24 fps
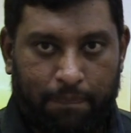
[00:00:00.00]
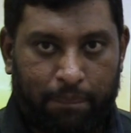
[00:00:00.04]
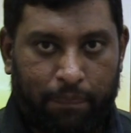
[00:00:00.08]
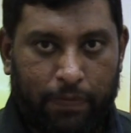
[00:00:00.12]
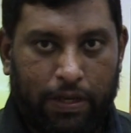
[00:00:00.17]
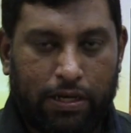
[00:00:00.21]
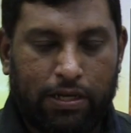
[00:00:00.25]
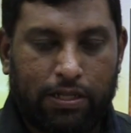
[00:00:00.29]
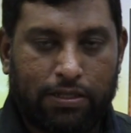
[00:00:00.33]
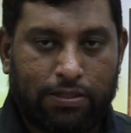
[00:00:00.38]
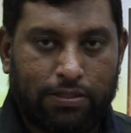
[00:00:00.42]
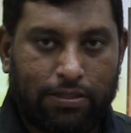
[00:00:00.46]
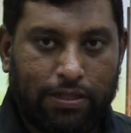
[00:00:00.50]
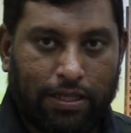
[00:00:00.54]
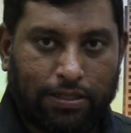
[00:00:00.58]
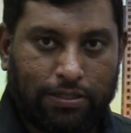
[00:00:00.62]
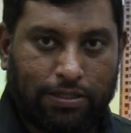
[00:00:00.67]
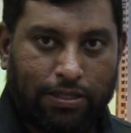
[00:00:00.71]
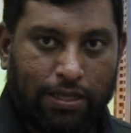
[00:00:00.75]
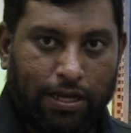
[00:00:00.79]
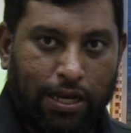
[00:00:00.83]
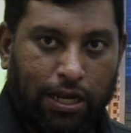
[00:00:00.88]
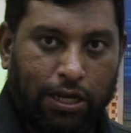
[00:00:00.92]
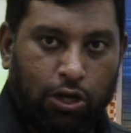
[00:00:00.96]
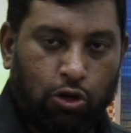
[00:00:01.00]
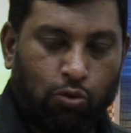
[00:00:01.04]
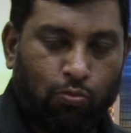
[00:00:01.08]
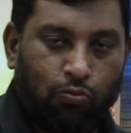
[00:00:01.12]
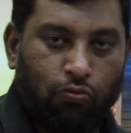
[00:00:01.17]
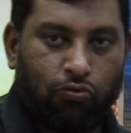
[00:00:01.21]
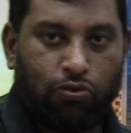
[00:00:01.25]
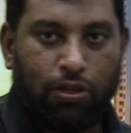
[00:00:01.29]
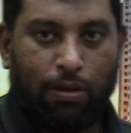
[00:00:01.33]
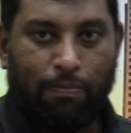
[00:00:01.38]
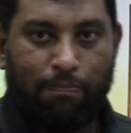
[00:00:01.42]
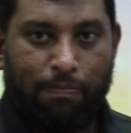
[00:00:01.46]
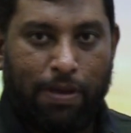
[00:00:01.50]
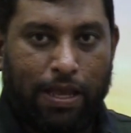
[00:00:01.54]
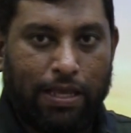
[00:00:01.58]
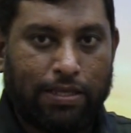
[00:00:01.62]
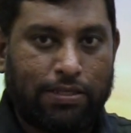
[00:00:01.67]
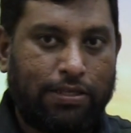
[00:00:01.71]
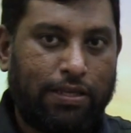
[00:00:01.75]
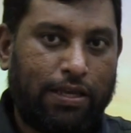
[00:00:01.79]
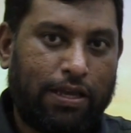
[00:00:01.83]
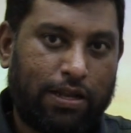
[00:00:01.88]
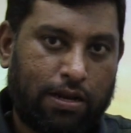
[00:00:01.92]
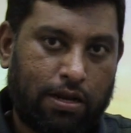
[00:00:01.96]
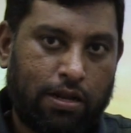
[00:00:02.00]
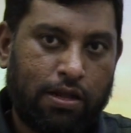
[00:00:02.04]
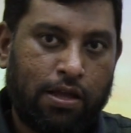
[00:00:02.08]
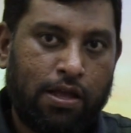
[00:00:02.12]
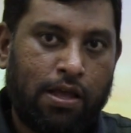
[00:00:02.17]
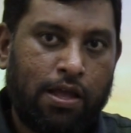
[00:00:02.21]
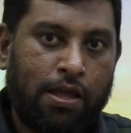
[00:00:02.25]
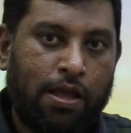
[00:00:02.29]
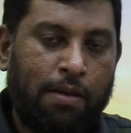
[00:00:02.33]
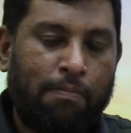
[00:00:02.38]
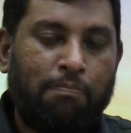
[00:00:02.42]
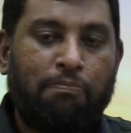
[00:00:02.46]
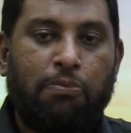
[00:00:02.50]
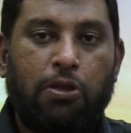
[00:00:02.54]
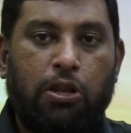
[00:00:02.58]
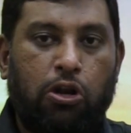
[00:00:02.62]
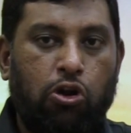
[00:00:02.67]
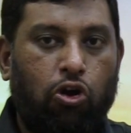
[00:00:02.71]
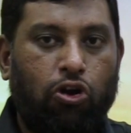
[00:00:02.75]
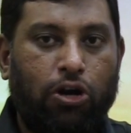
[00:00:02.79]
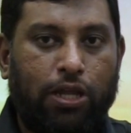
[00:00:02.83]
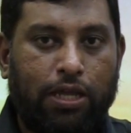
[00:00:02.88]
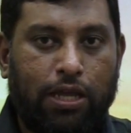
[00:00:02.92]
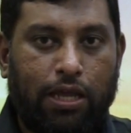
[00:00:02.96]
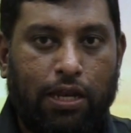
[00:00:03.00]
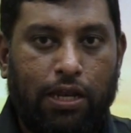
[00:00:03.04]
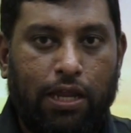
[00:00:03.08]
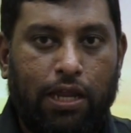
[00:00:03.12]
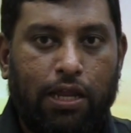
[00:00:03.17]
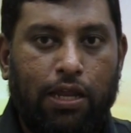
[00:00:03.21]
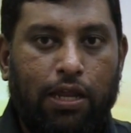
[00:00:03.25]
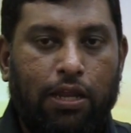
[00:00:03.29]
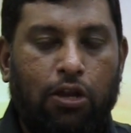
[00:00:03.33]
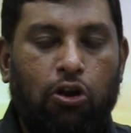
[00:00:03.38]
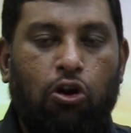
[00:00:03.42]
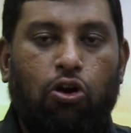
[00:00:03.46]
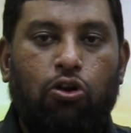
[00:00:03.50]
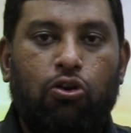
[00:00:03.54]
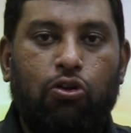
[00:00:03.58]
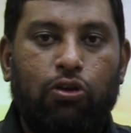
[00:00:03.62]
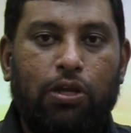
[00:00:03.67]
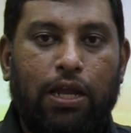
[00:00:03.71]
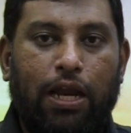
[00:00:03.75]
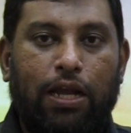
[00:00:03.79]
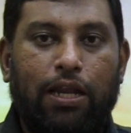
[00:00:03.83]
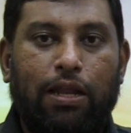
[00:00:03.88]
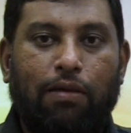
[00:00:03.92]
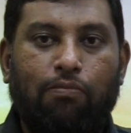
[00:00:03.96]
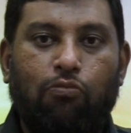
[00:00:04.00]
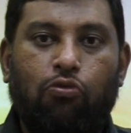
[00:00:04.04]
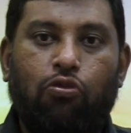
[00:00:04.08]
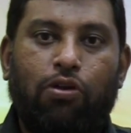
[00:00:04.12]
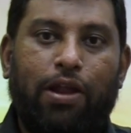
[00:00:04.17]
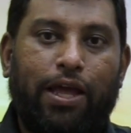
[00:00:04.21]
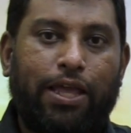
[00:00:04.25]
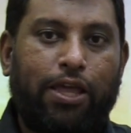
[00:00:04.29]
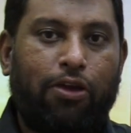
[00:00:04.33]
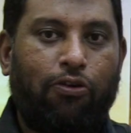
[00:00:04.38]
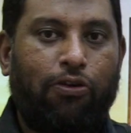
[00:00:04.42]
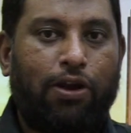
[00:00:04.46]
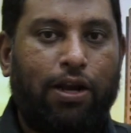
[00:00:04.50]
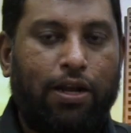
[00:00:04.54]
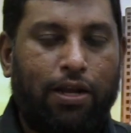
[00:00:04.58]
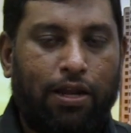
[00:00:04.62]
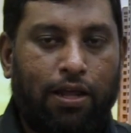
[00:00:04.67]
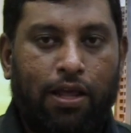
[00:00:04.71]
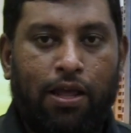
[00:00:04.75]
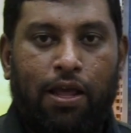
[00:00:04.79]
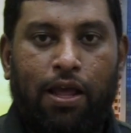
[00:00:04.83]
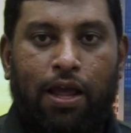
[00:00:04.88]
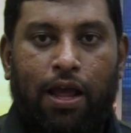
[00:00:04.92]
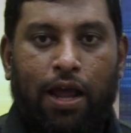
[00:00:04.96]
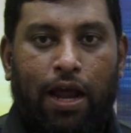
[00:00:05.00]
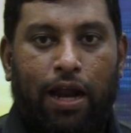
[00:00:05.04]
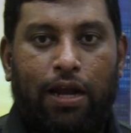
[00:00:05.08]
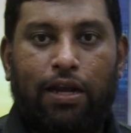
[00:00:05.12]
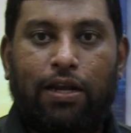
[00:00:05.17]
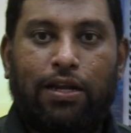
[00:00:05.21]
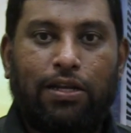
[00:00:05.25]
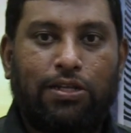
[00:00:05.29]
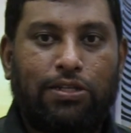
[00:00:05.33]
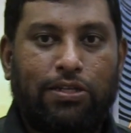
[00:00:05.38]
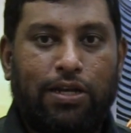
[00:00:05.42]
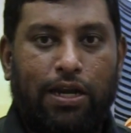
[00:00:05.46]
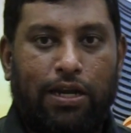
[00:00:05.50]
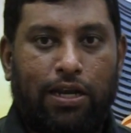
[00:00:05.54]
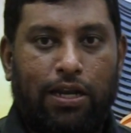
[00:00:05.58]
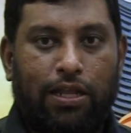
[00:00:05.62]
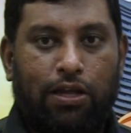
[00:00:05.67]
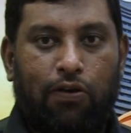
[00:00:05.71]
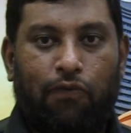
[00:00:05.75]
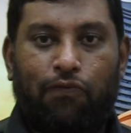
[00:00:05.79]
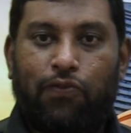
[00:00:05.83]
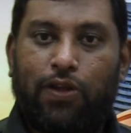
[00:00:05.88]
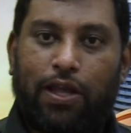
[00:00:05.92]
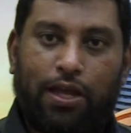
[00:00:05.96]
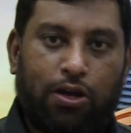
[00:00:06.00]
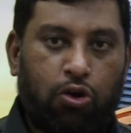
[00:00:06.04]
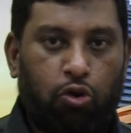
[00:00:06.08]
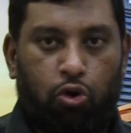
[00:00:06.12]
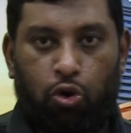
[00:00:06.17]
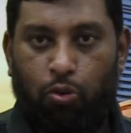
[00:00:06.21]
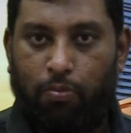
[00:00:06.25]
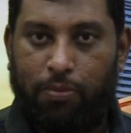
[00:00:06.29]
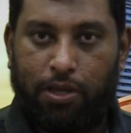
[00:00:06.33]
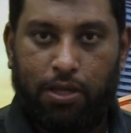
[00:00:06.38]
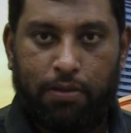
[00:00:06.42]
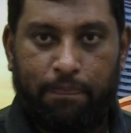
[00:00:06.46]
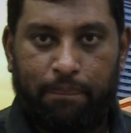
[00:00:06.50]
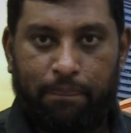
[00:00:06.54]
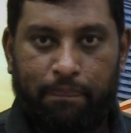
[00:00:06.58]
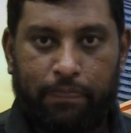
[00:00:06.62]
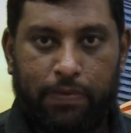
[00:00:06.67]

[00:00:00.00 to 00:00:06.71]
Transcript: It is necessary to move the base year periodically in order to get a more accurate understanding of the economy.